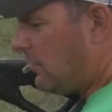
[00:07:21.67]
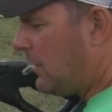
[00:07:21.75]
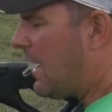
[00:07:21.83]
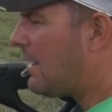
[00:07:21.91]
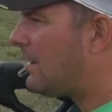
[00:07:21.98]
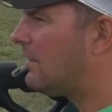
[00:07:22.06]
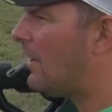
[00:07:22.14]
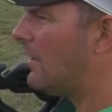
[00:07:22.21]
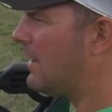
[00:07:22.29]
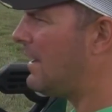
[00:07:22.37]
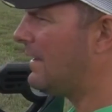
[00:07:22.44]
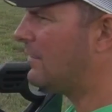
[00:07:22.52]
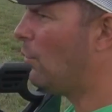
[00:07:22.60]
we got our
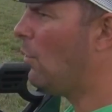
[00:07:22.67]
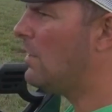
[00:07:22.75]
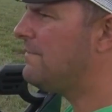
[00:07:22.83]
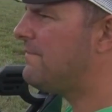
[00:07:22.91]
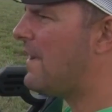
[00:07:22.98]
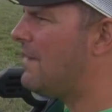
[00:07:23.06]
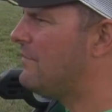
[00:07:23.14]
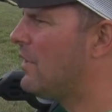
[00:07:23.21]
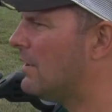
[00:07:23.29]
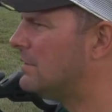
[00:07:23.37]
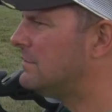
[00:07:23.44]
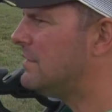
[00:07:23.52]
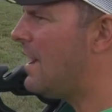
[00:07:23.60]
target at 25
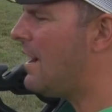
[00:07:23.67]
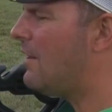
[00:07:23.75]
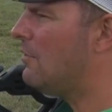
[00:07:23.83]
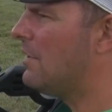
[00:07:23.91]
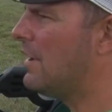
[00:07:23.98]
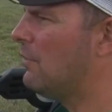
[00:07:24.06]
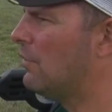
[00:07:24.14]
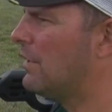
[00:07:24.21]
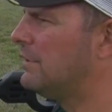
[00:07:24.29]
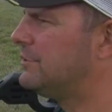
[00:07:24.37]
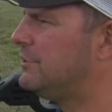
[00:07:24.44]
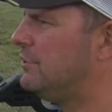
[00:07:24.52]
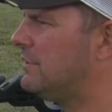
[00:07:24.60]
yards now, and we're going to
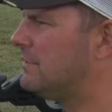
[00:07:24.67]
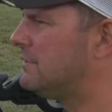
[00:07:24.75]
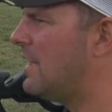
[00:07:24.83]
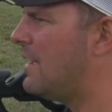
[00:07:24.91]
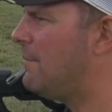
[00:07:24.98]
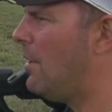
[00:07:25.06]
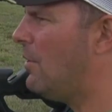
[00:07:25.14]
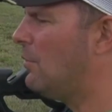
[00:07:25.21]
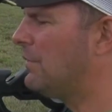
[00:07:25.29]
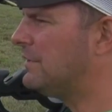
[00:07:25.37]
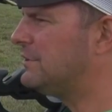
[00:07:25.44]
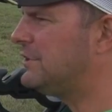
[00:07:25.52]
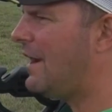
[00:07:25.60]
shoot the Sabo
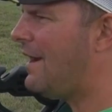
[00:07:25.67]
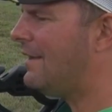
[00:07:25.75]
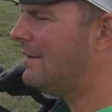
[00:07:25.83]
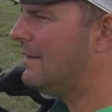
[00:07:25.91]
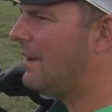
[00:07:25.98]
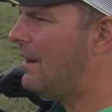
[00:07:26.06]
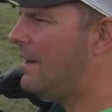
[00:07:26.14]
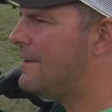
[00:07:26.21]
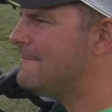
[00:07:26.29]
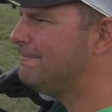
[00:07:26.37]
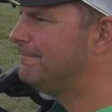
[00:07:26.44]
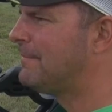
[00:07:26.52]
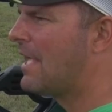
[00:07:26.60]
with the shot.
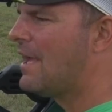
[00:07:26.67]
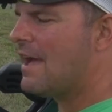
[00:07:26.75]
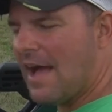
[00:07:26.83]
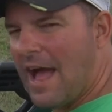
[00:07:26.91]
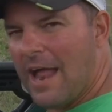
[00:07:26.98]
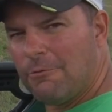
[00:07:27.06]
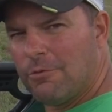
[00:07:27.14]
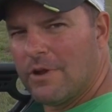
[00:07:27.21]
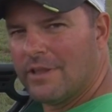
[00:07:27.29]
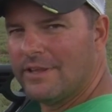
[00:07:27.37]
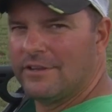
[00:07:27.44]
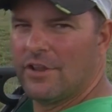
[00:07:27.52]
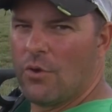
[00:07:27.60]
I
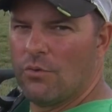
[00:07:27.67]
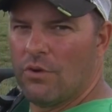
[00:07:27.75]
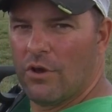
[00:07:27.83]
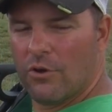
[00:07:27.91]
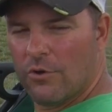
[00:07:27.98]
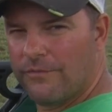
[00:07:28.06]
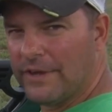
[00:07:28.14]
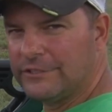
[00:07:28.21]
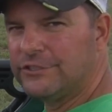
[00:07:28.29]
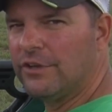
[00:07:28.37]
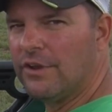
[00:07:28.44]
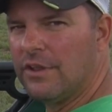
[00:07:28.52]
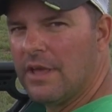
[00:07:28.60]
really don't know if I
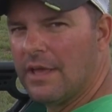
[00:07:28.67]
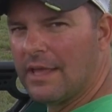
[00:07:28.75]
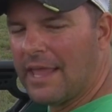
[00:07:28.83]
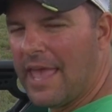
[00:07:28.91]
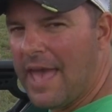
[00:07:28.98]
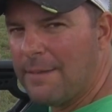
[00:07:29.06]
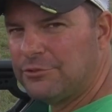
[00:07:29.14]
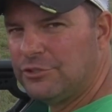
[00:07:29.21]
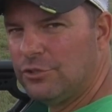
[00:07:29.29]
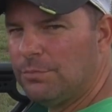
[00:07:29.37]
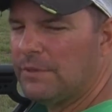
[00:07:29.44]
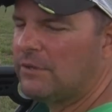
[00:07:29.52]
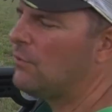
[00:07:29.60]
should gap
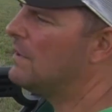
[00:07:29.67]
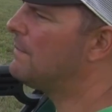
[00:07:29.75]
shoot between